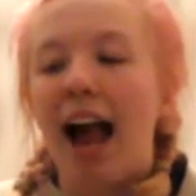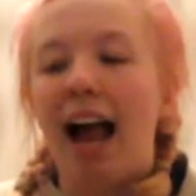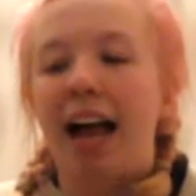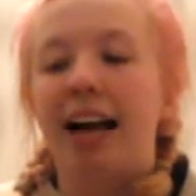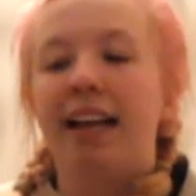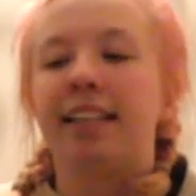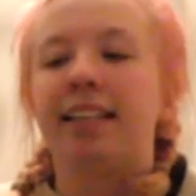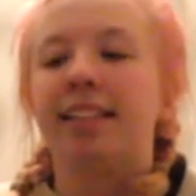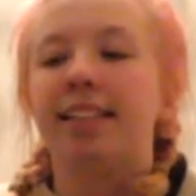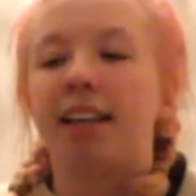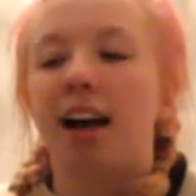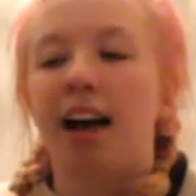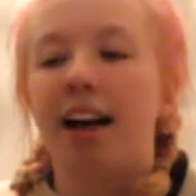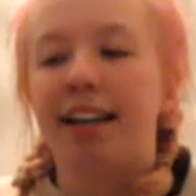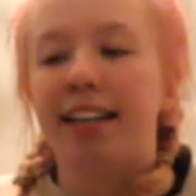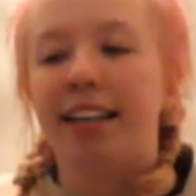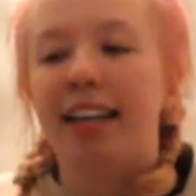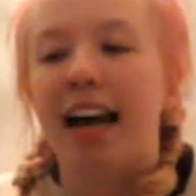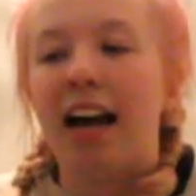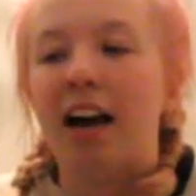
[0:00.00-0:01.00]
and
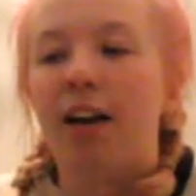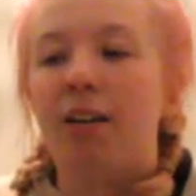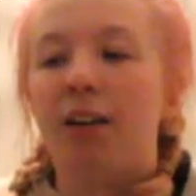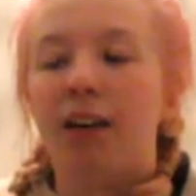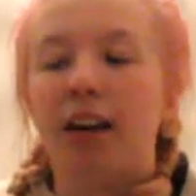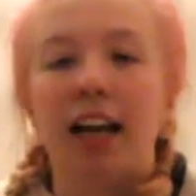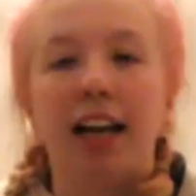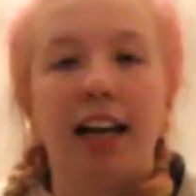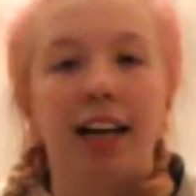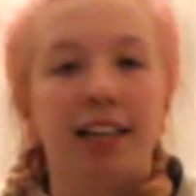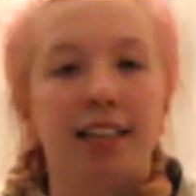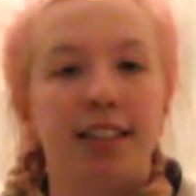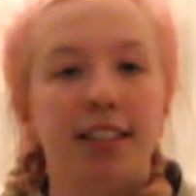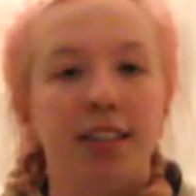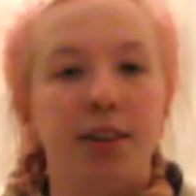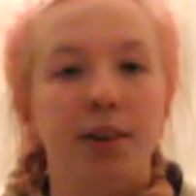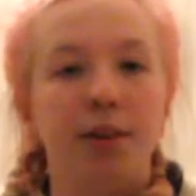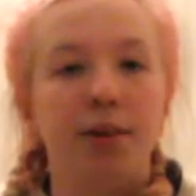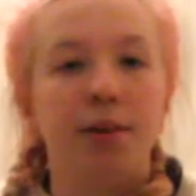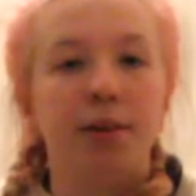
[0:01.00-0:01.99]
I'd now like
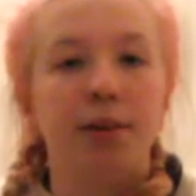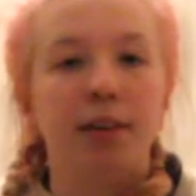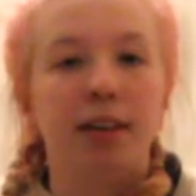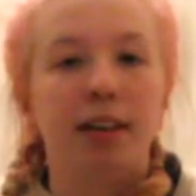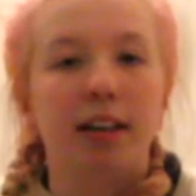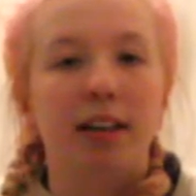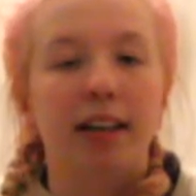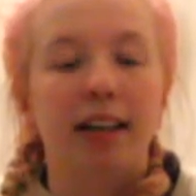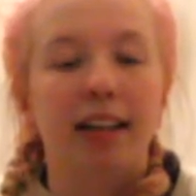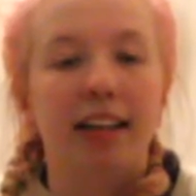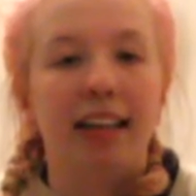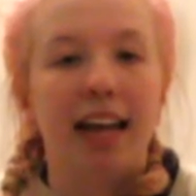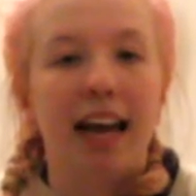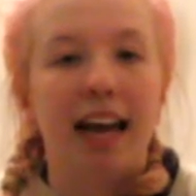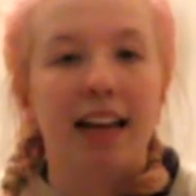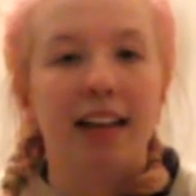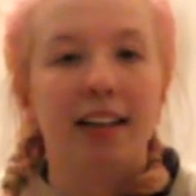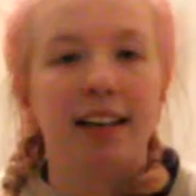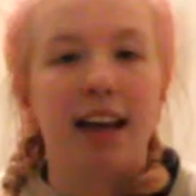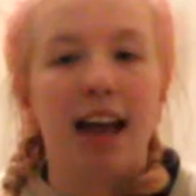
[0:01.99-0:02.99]
to
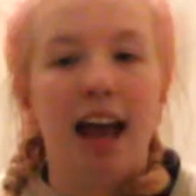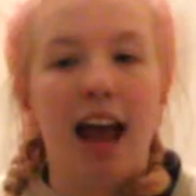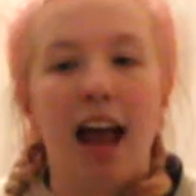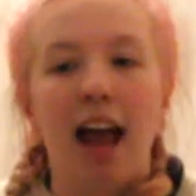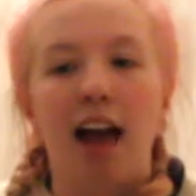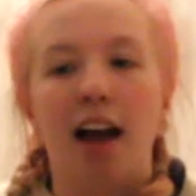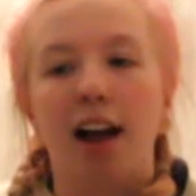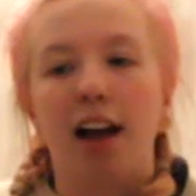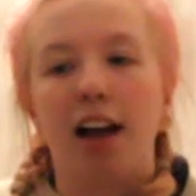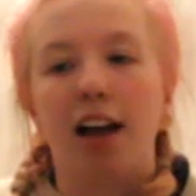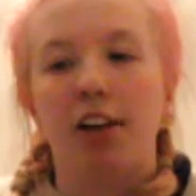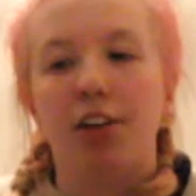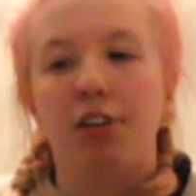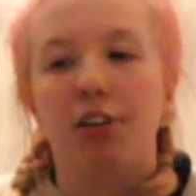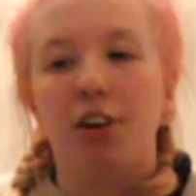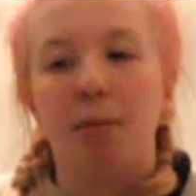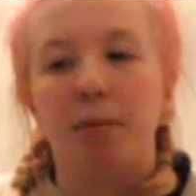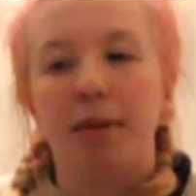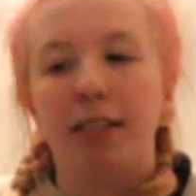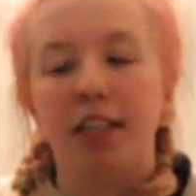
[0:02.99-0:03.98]
get a
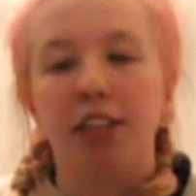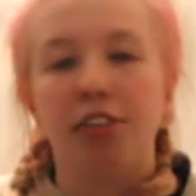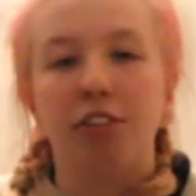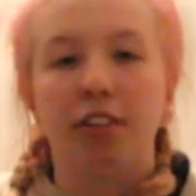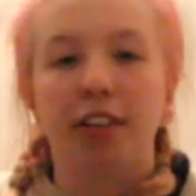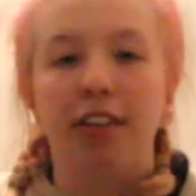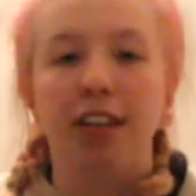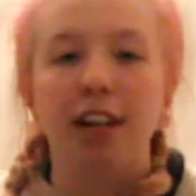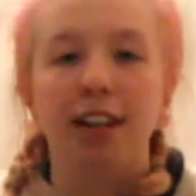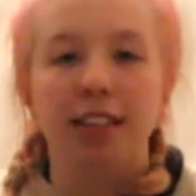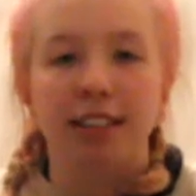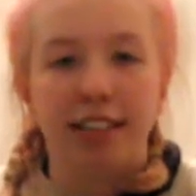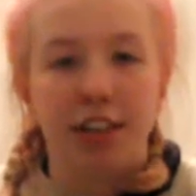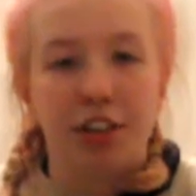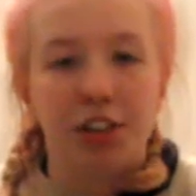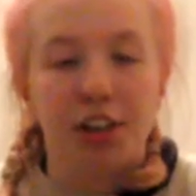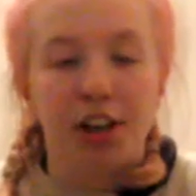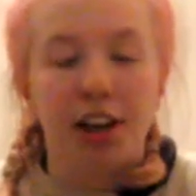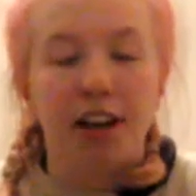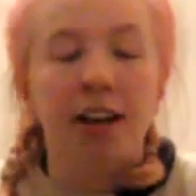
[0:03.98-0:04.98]
drama teacher and a dance
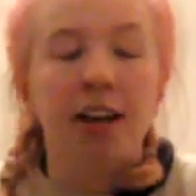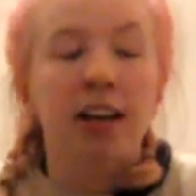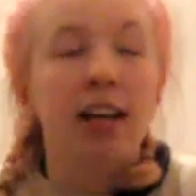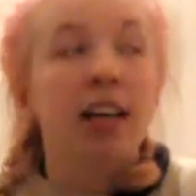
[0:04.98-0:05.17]
teacher.